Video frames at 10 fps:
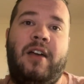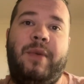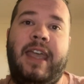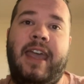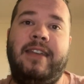
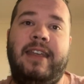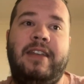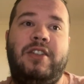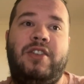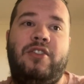We head
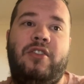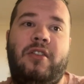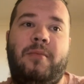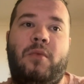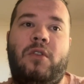
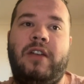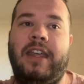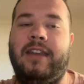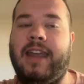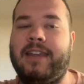into
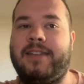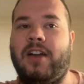Milwaukee next